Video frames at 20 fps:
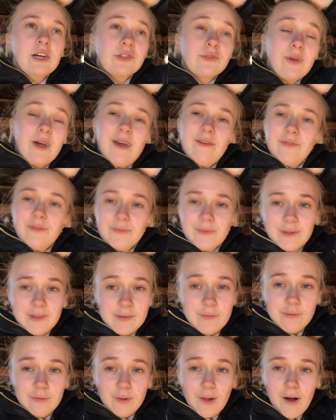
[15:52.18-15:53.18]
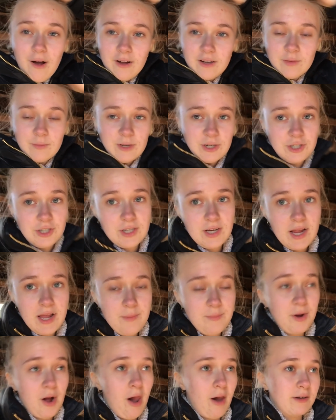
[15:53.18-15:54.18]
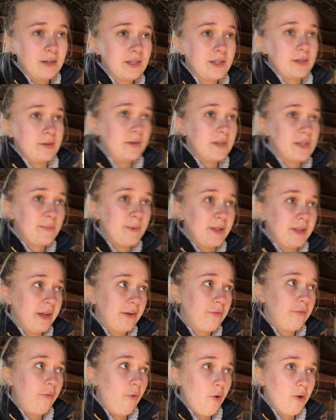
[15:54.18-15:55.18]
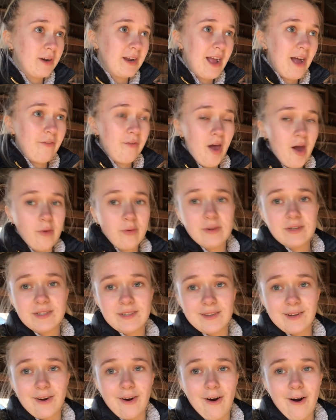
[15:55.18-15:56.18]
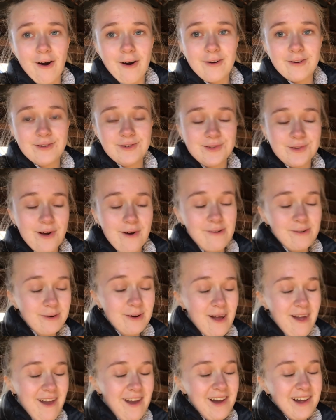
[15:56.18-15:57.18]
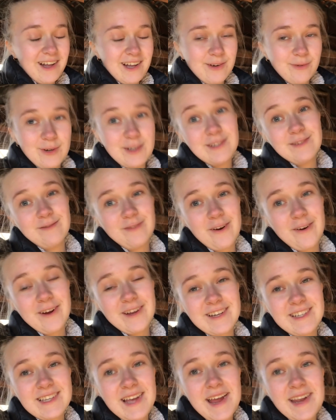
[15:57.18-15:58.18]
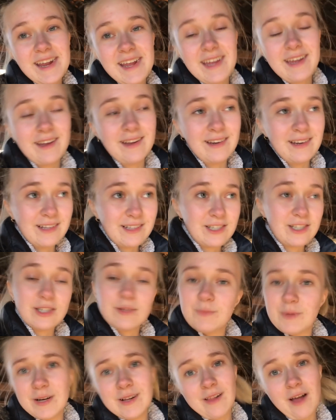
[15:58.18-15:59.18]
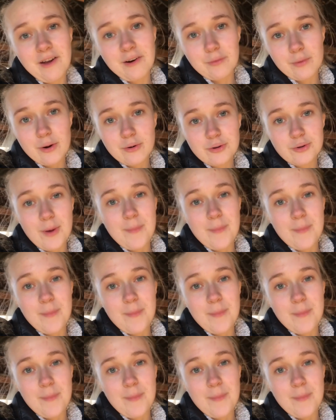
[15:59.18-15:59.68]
So I haven't really vlogged much today, but honestly we spent like 4.5 hours in the car, so it wasn't very exciting and it's just been a lot of road